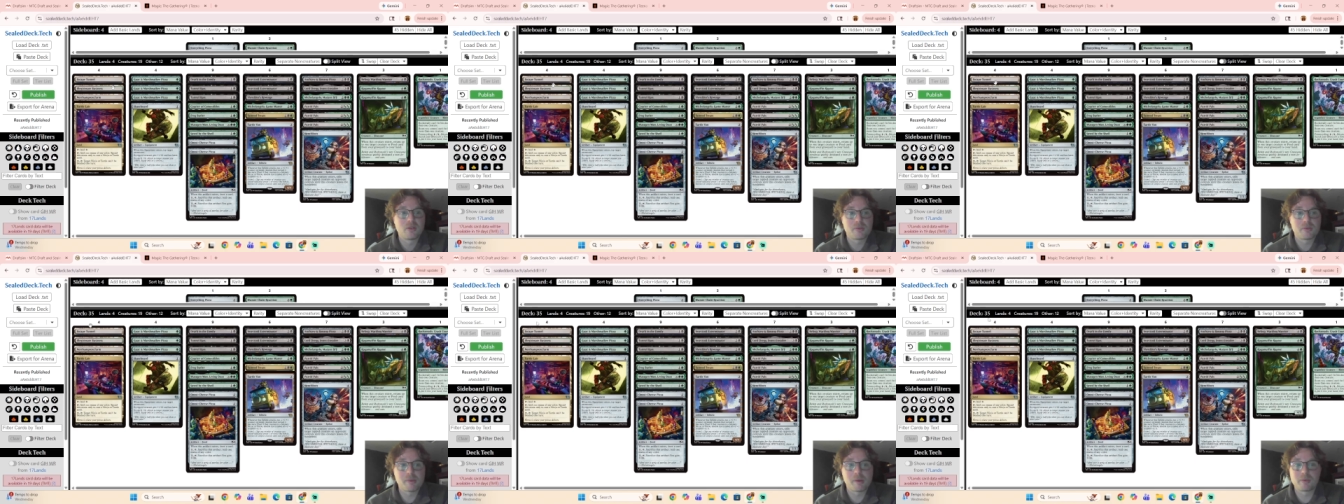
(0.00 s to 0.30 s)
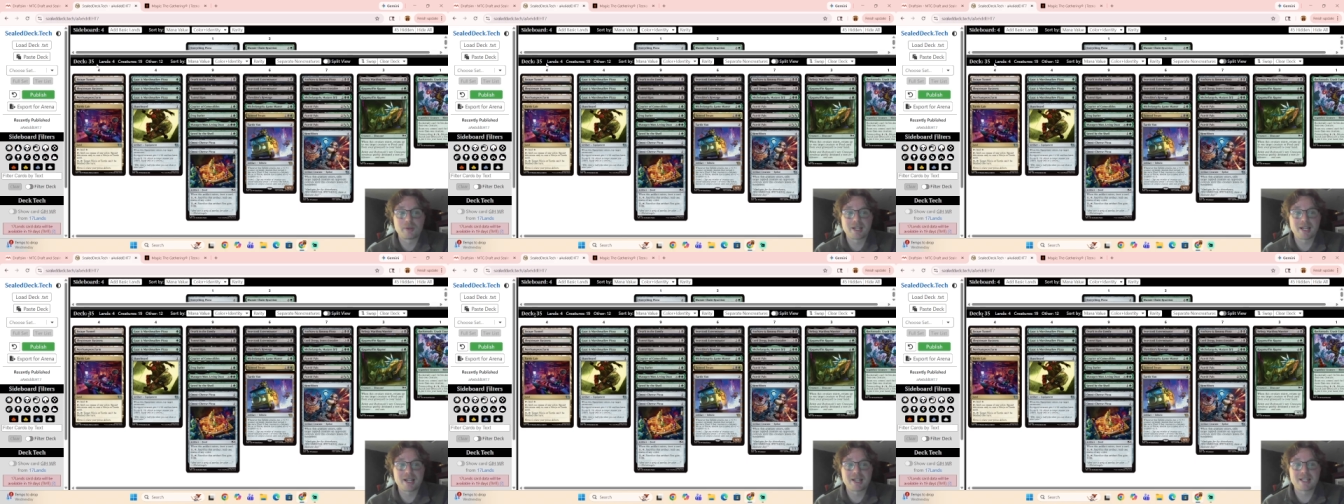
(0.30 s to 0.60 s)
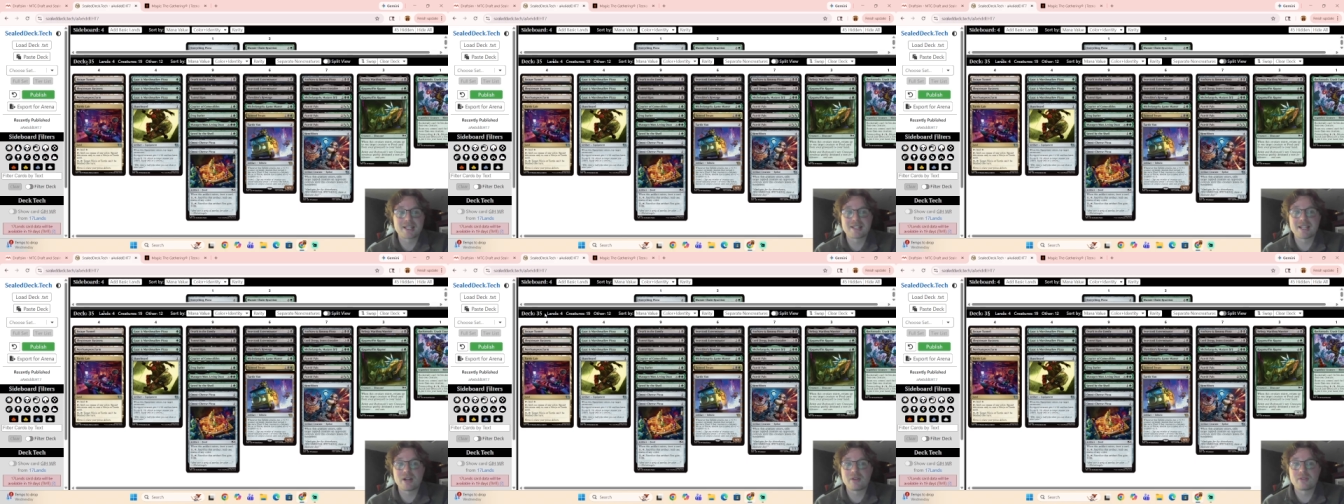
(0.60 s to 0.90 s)
Remember, we got to
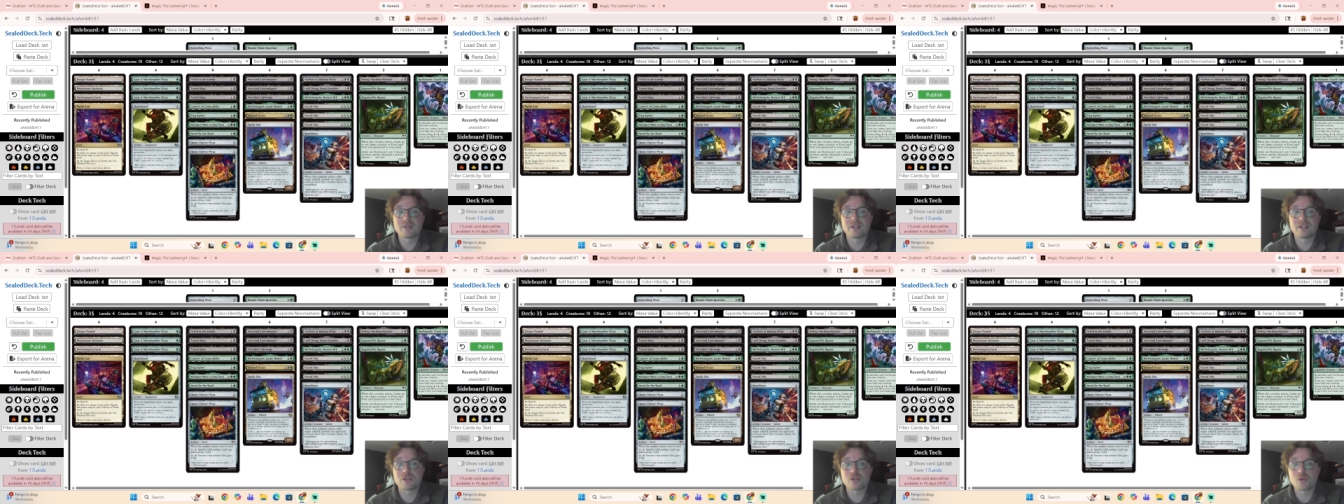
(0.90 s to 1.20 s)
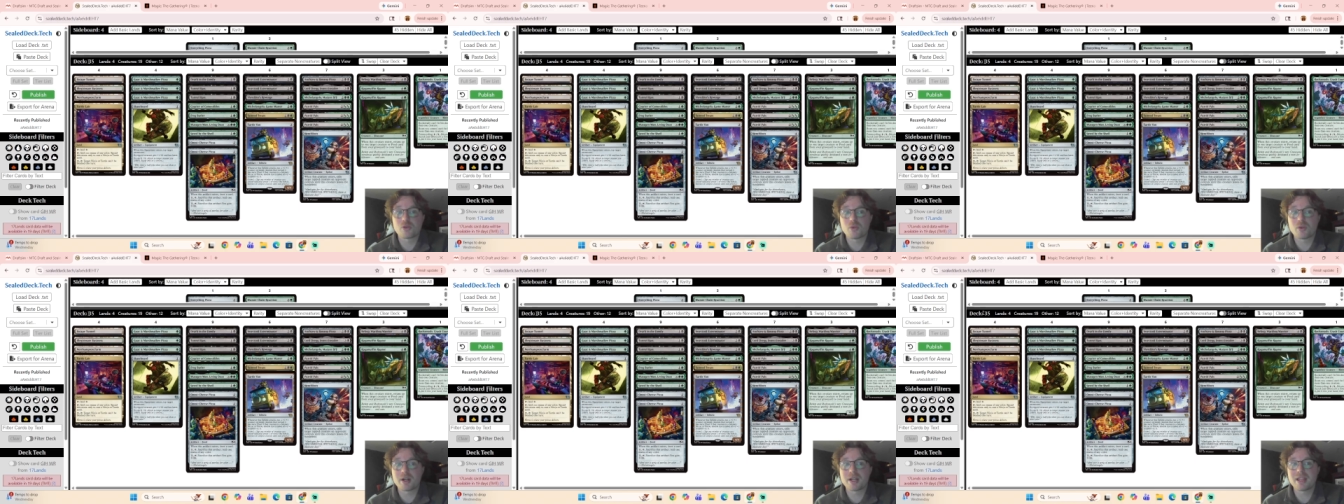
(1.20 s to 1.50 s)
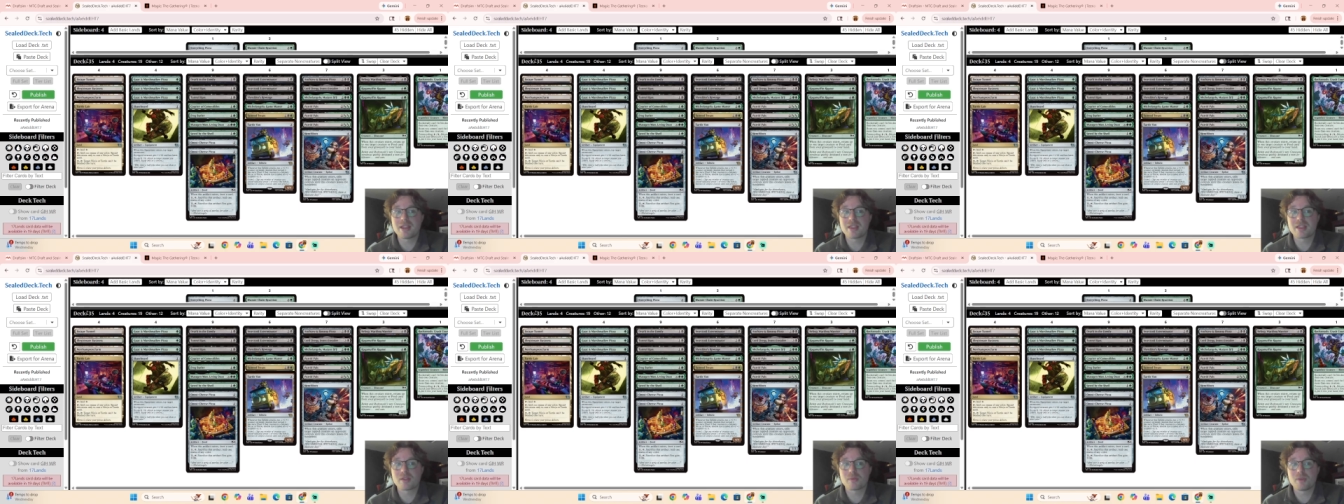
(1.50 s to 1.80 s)
get down to
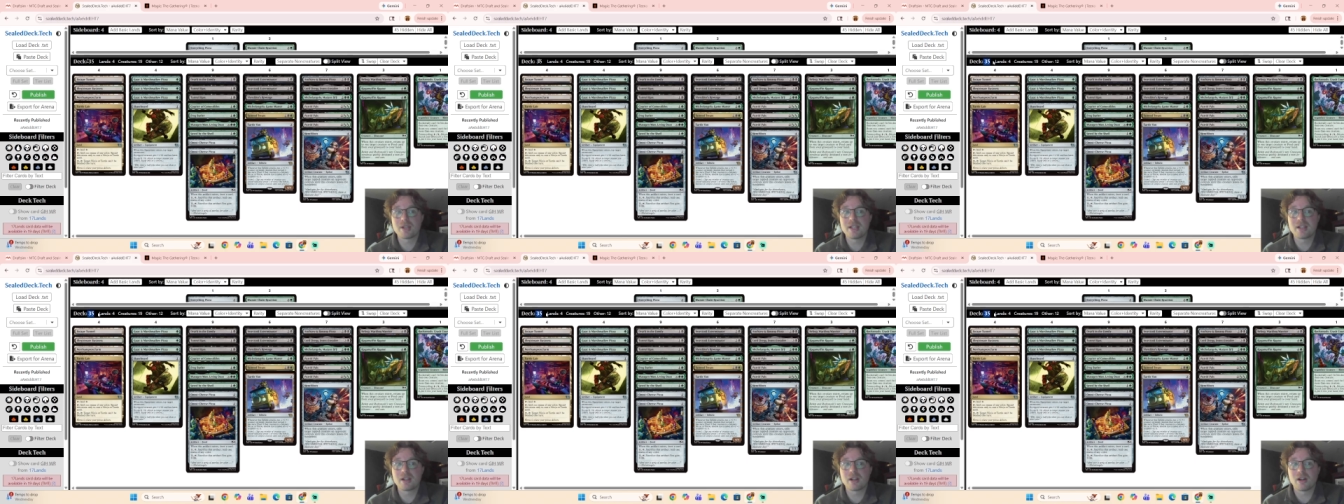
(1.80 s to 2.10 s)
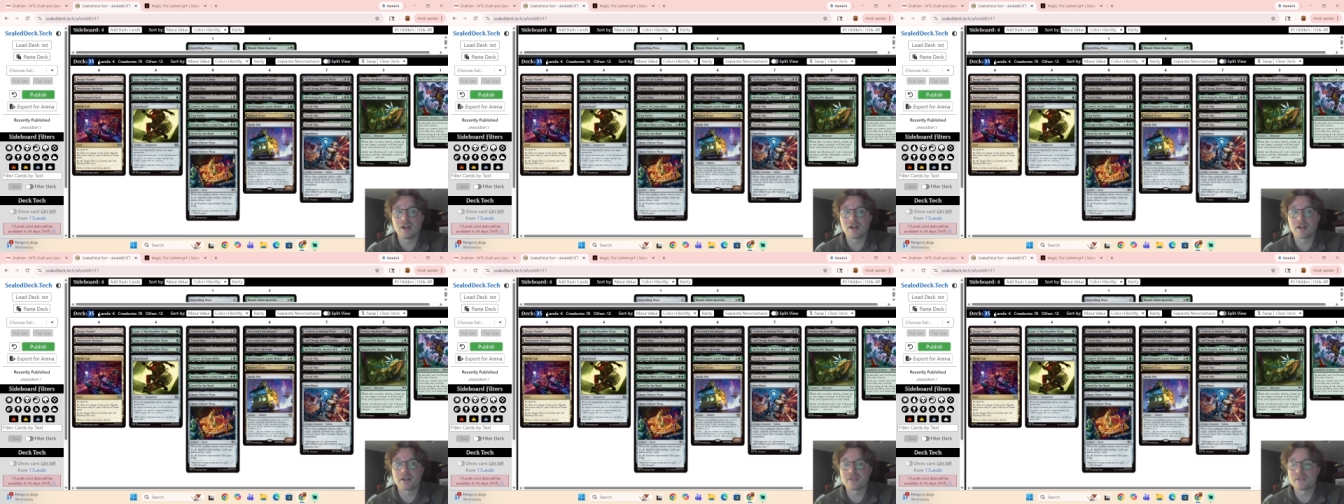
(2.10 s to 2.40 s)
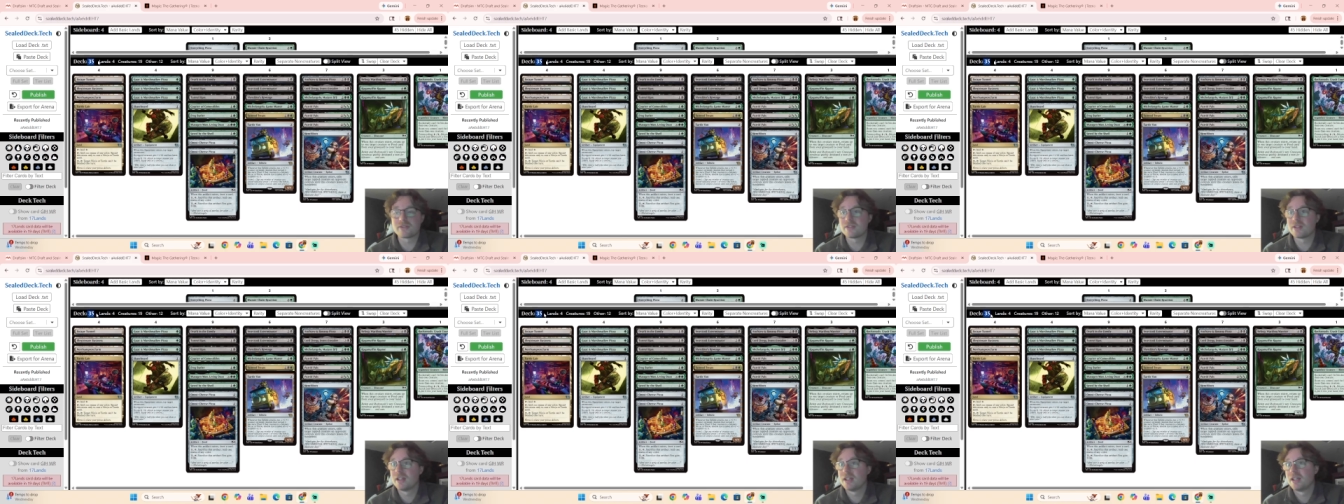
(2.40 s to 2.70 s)
23
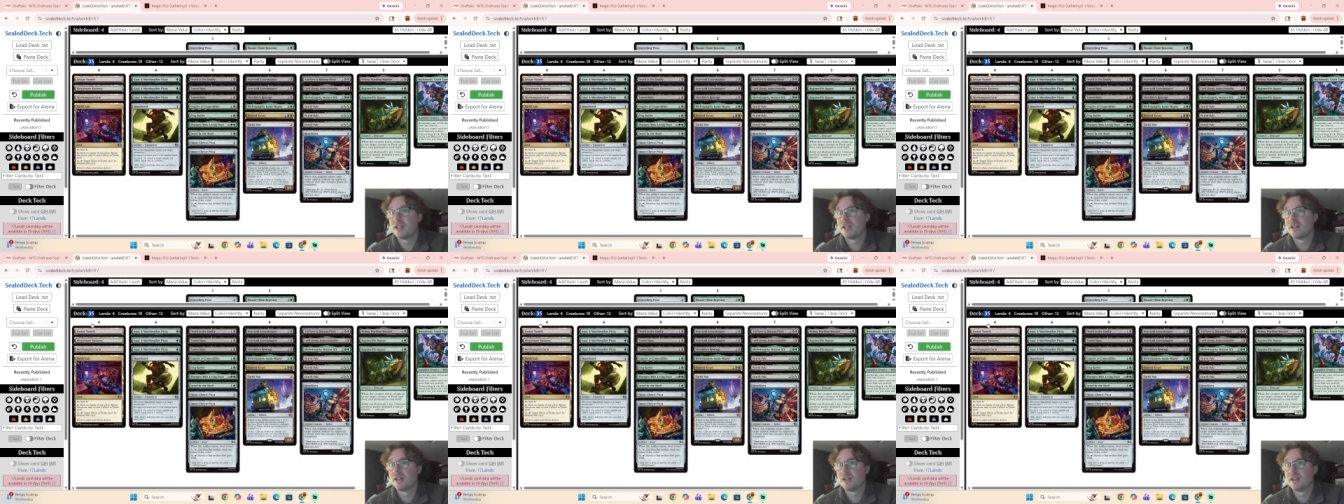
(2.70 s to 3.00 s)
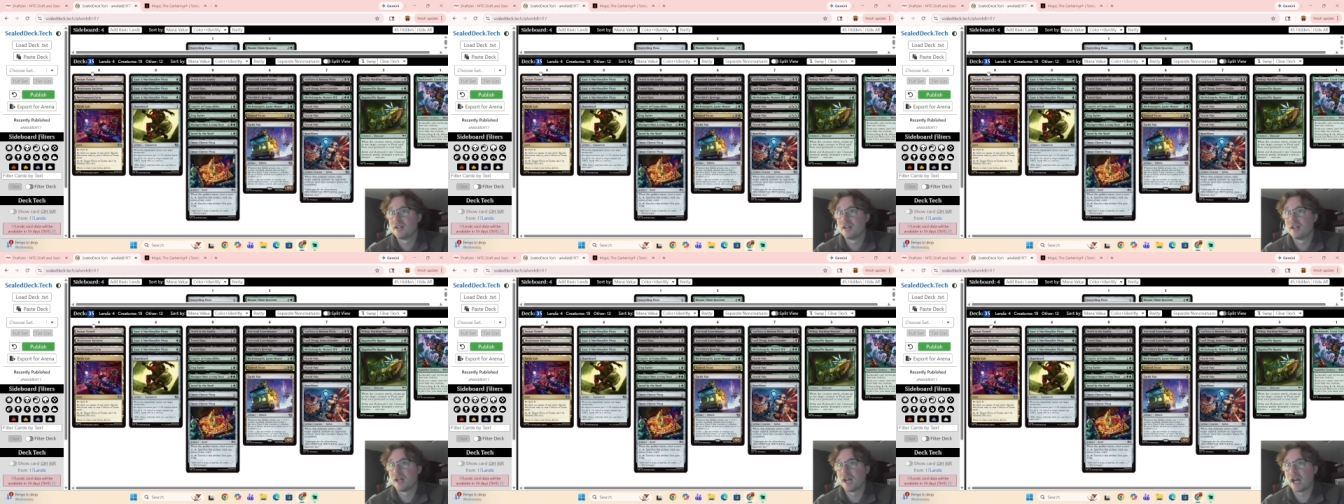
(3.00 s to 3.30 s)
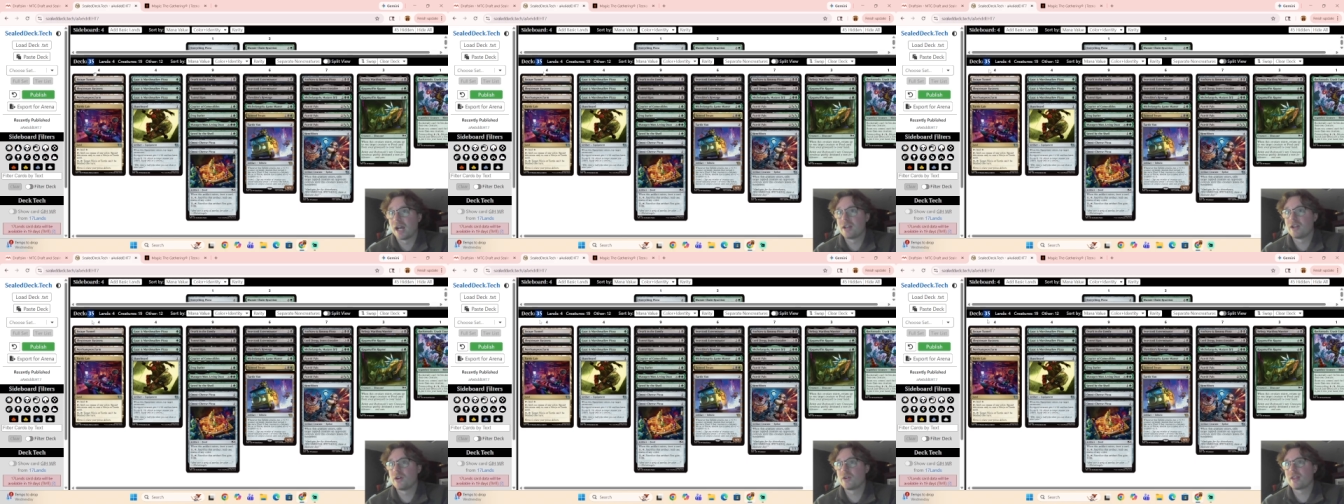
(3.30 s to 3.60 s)
cards.
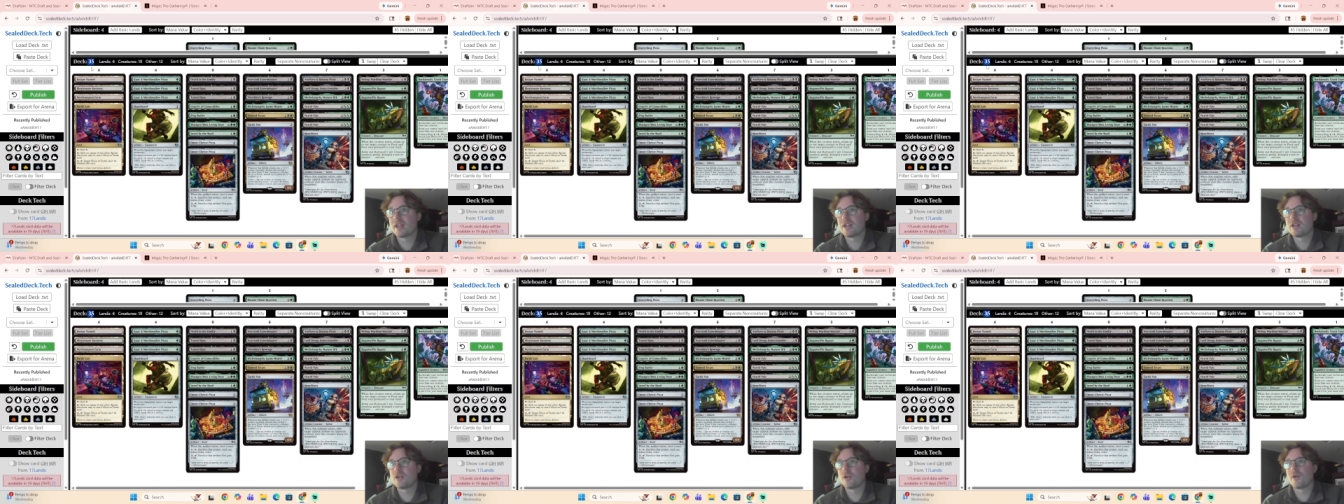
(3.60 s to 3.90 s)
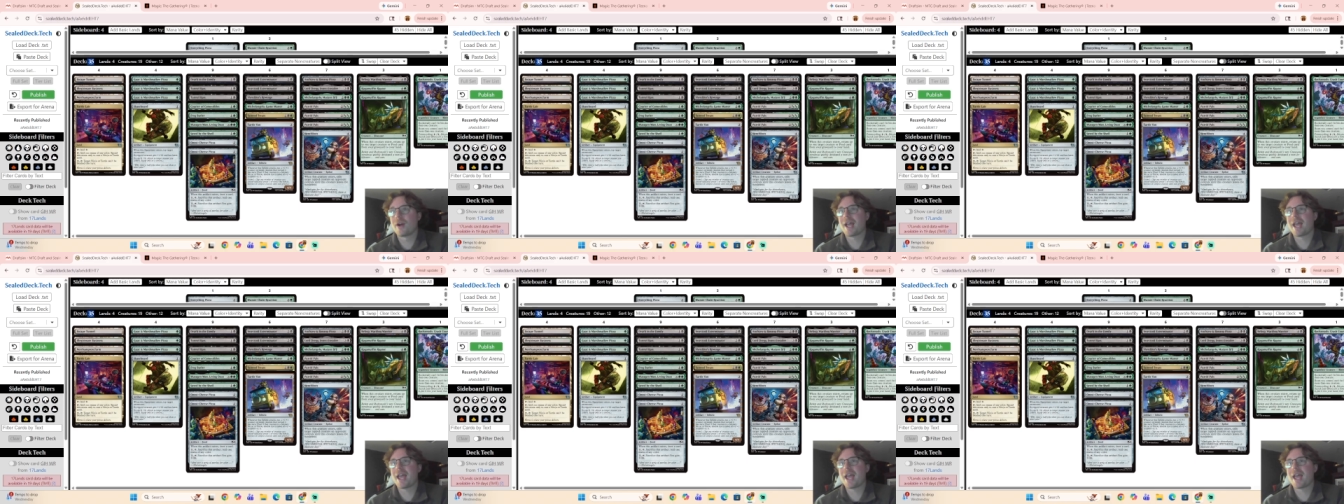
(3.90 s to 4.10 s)
I know that you don't